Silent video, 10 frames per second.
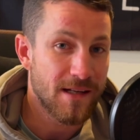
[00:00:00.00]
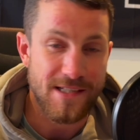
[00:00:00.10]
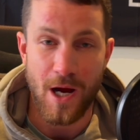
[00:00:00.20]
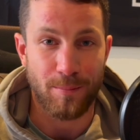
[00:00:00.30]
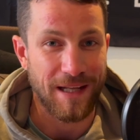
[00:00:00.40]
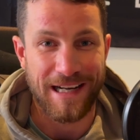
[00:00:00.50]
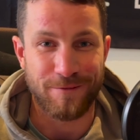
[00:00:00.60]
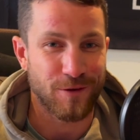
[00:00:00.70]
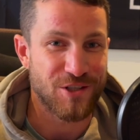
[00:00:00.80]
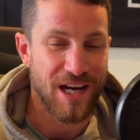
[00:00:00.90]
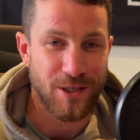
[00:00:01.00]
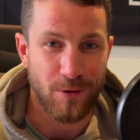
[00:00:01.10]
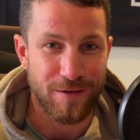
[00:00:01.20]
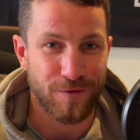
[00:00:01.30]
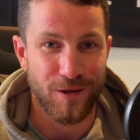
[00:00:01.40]
Stop planning for
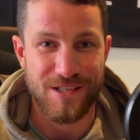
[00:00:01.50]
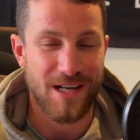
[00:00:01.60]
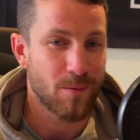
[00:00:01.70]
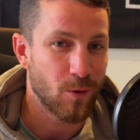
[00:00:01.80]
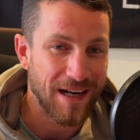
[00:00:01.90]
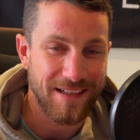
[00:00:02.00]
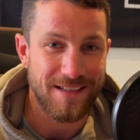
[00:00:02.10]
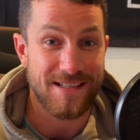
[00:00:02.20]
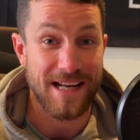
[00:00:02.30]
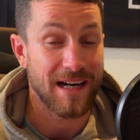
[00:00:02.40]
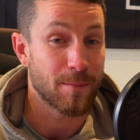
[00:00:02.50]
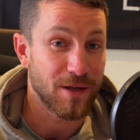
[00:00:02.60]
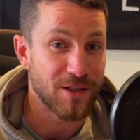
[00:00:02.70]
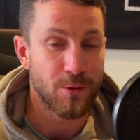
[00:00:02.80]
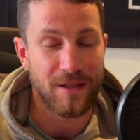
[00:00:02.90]
January 1st. Stop waiting and saying, I'm going
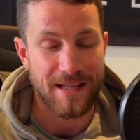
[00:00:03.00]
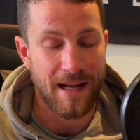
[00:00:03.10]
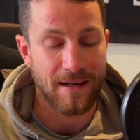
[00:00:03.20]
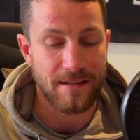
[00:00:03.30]
to do it then.